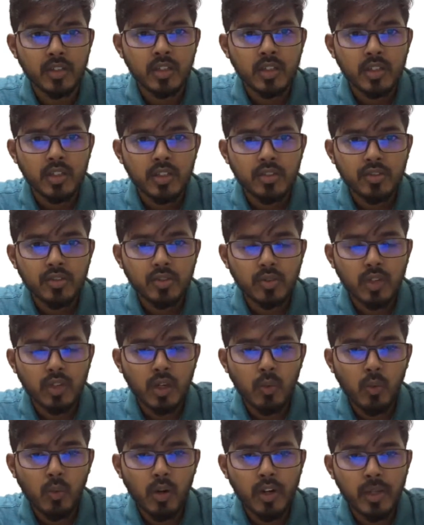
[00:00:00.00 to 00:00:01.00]
So now
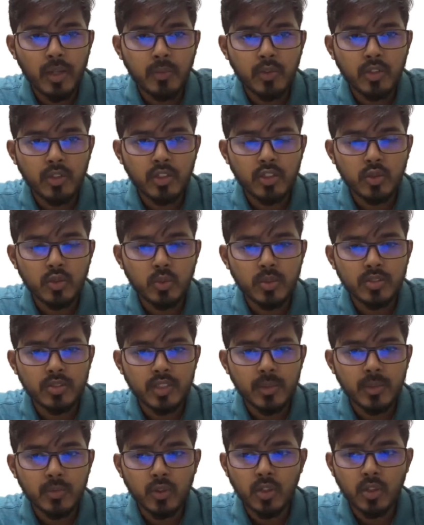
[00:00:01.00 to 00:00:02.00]
what I'm going to do is
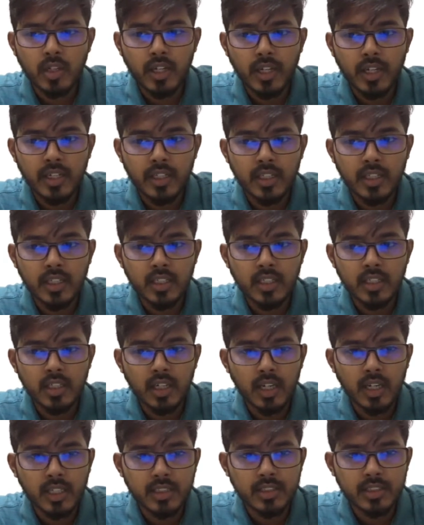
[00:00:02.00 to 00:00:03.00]
I'm going to add
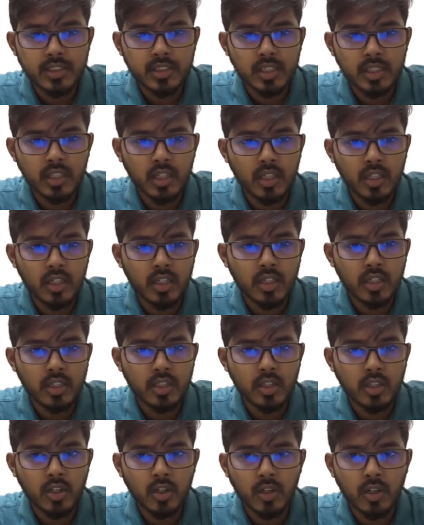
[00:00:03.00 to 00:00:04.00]
additional
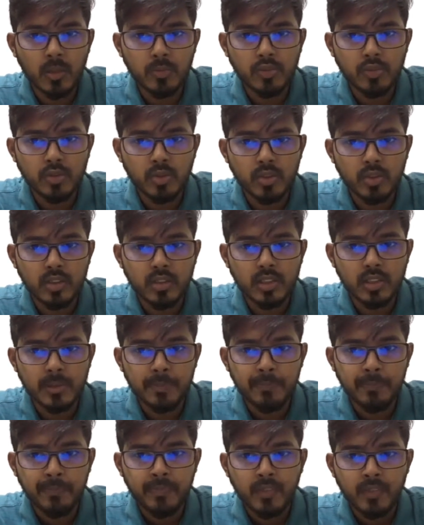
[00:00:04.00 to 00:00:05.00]
columns to the thing.
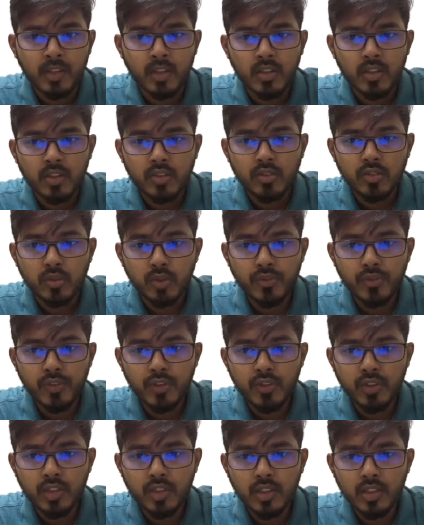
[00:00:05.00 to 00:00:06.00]
So if you
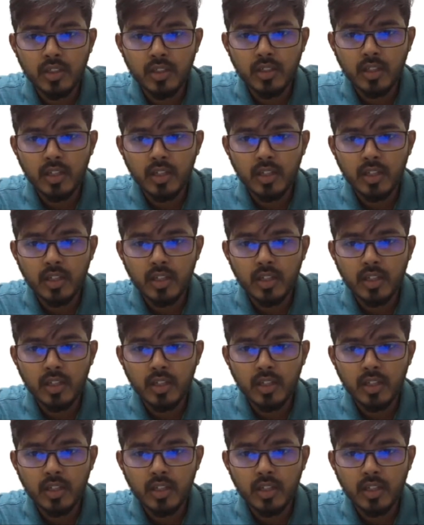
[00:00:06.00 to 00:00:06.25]
see here, I